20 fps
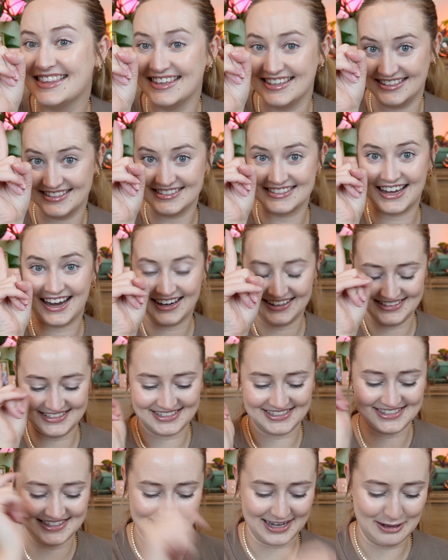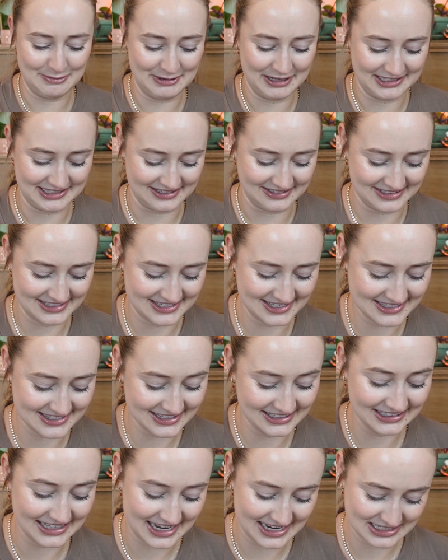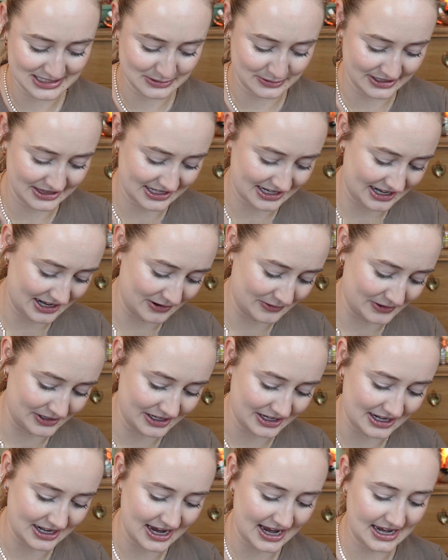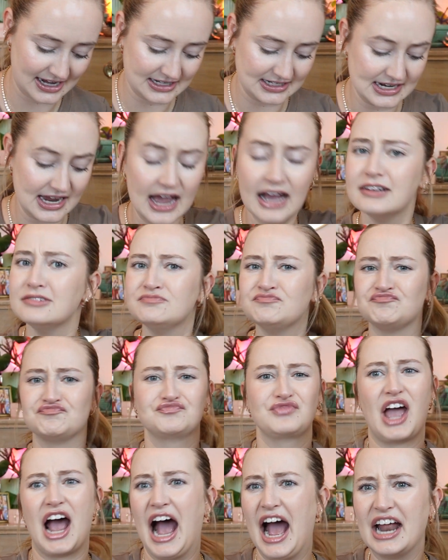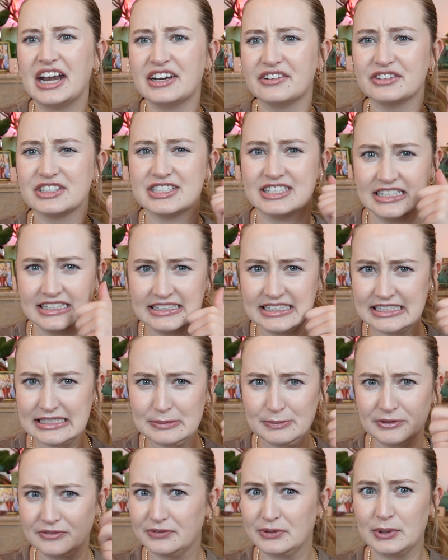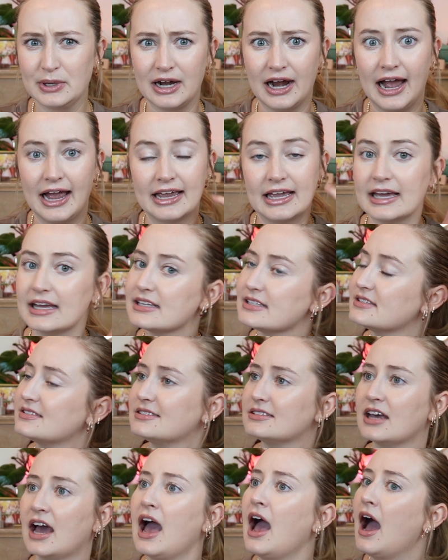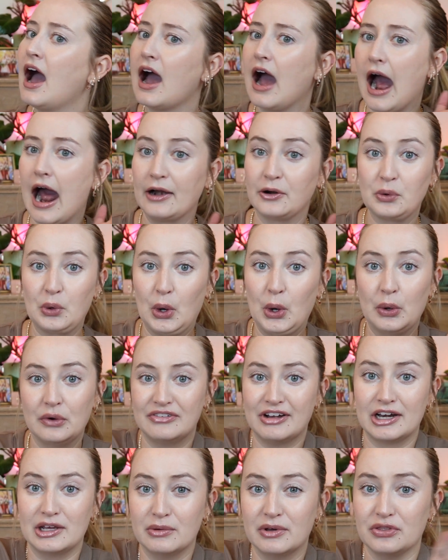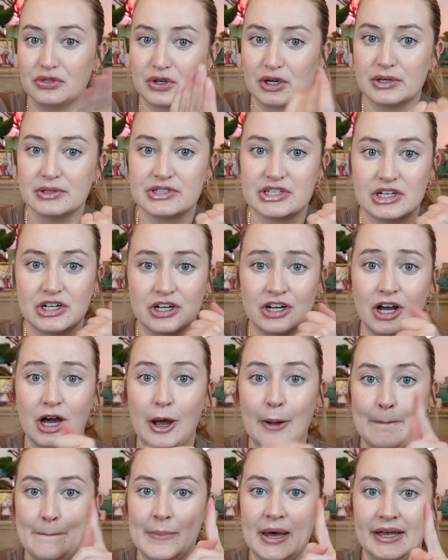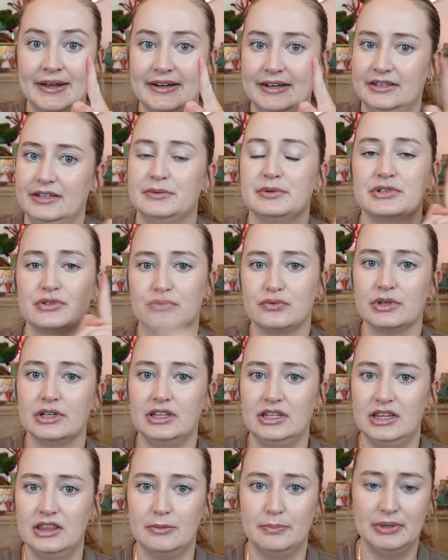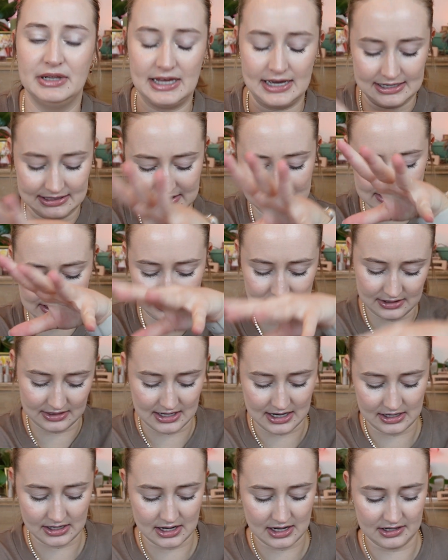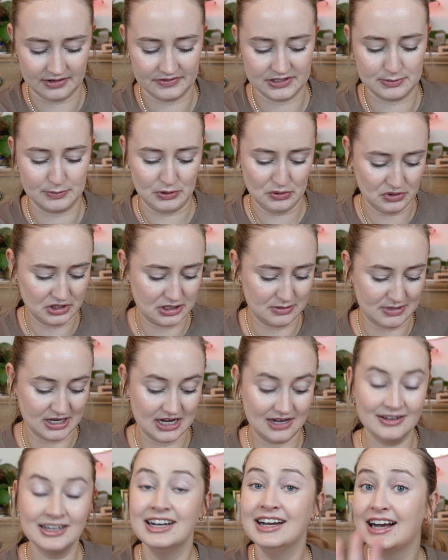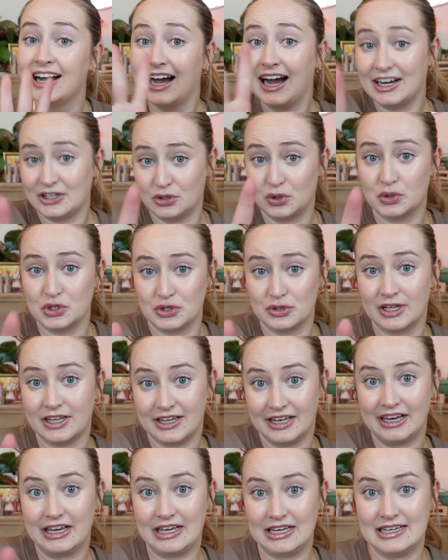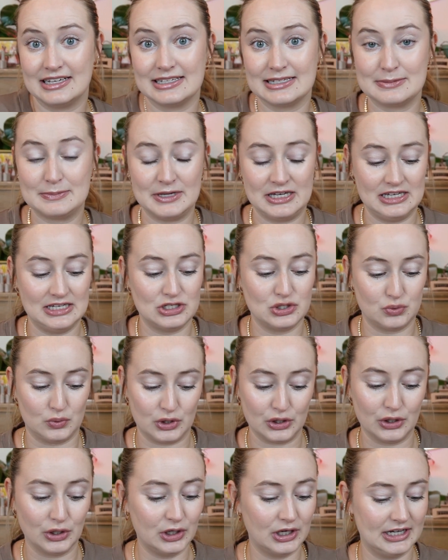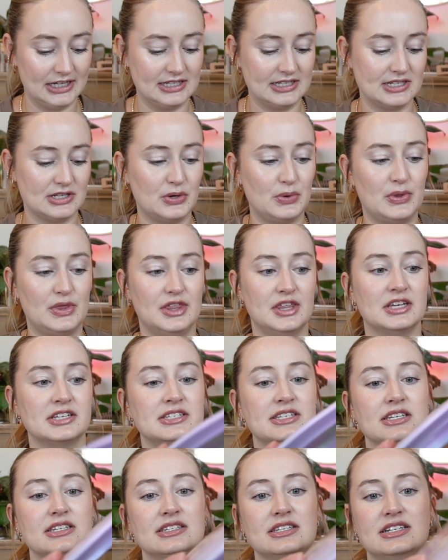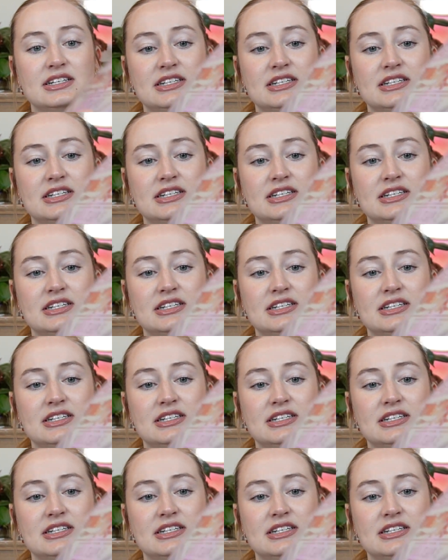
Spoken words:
the exact disc that I picked up. This is the last one that I ordered, and I've never seen this before. I guess, I don't know if anyone throws it or not, but it was really the plastic that kind of spoke to me. I told you I like ESP Swirl, and so this is a